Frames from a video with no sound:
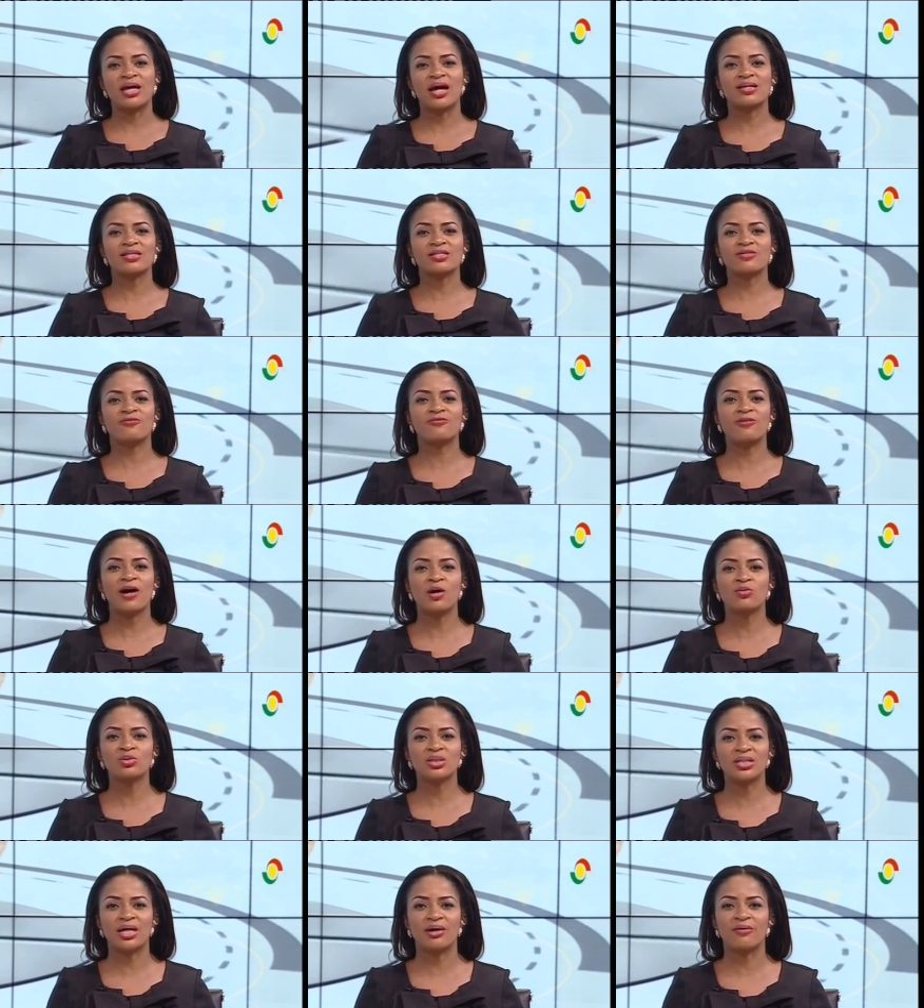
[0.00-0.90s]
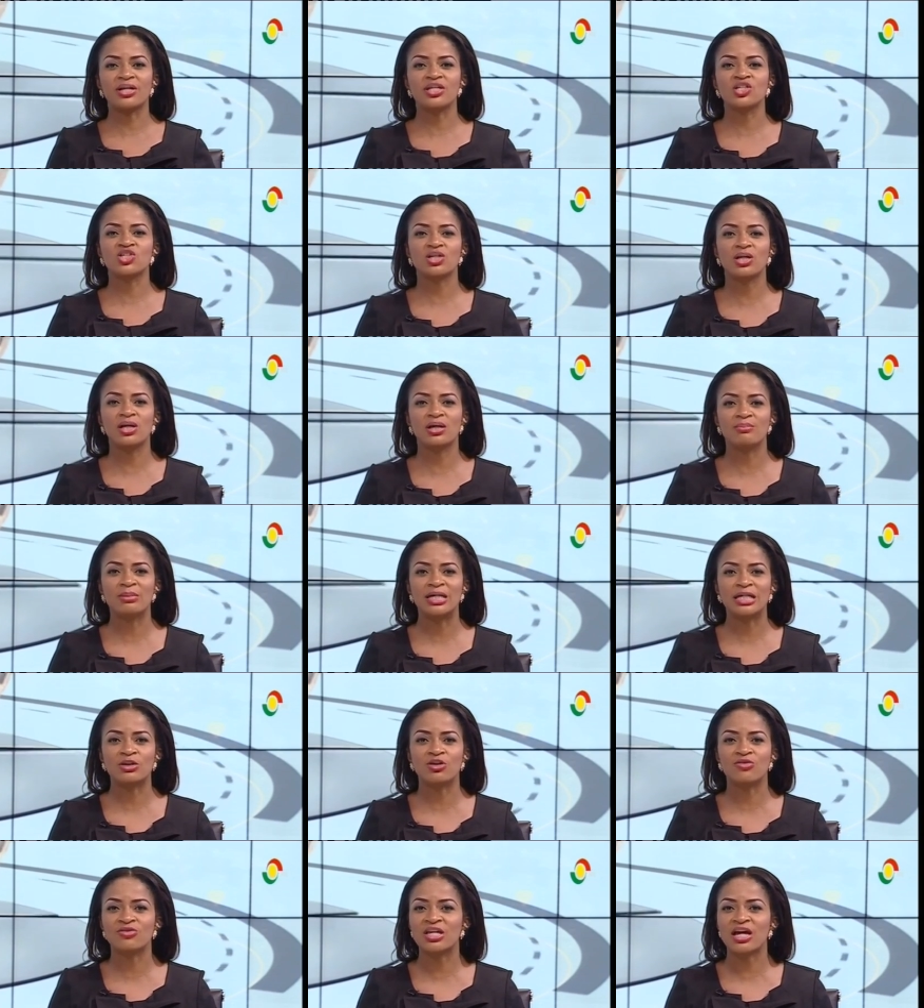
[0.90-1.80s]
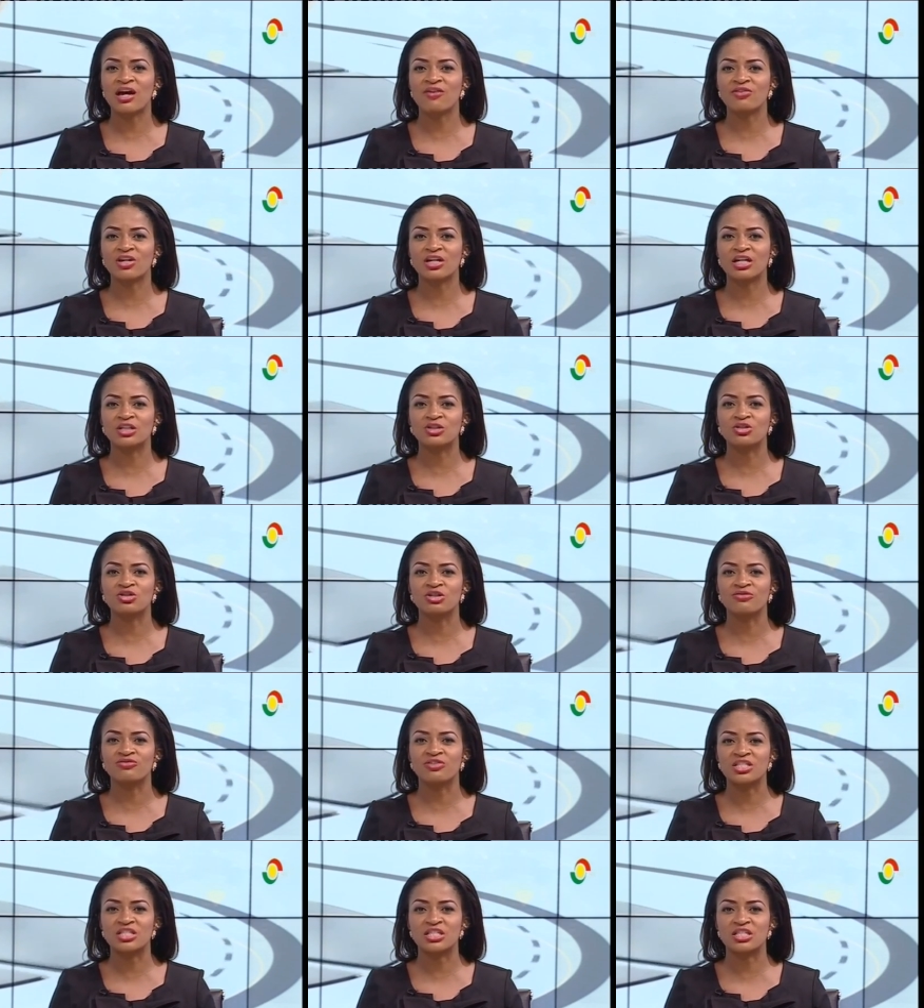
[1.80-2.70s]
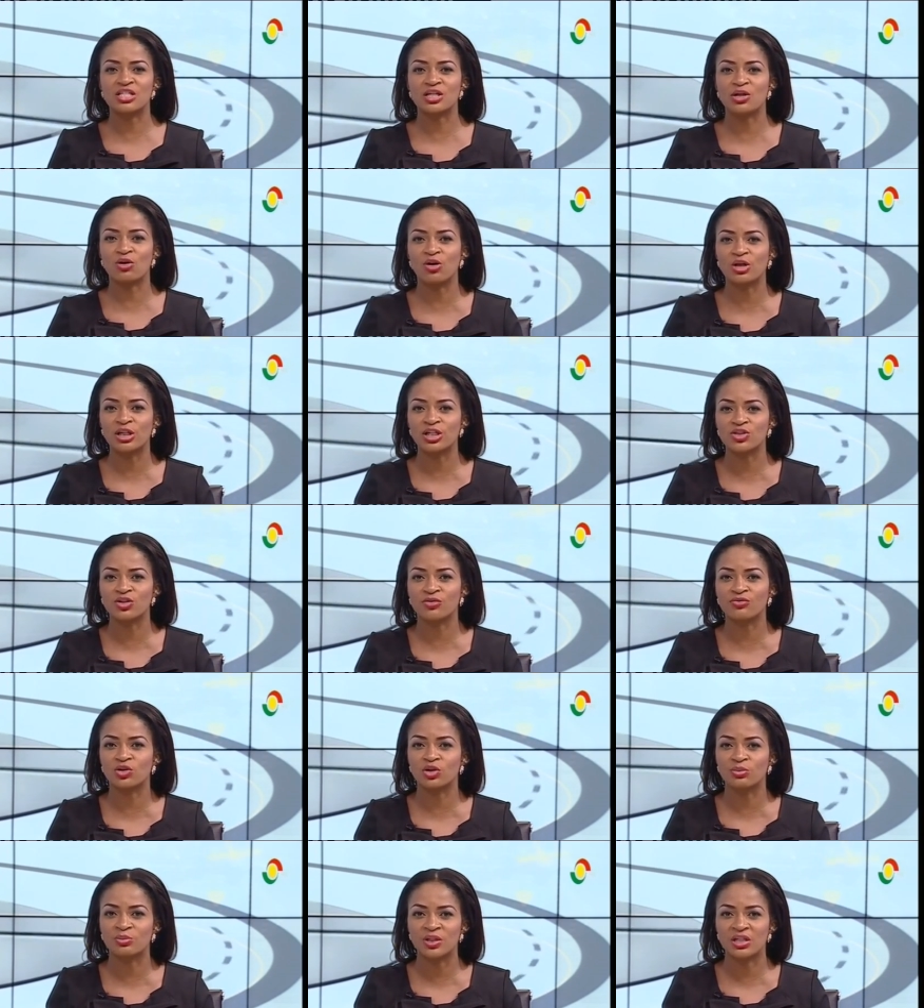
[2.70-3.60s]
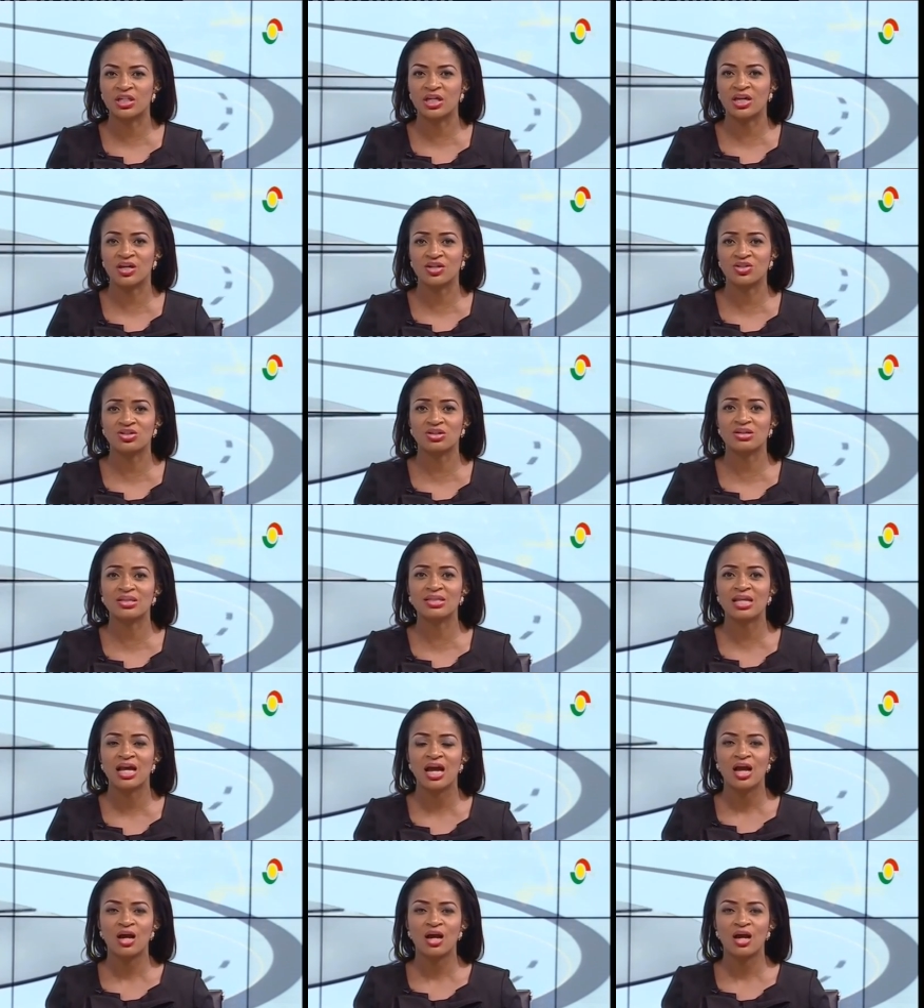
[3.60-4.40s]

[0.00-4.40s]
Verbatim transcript: founder and chairman of the African University College of Communications,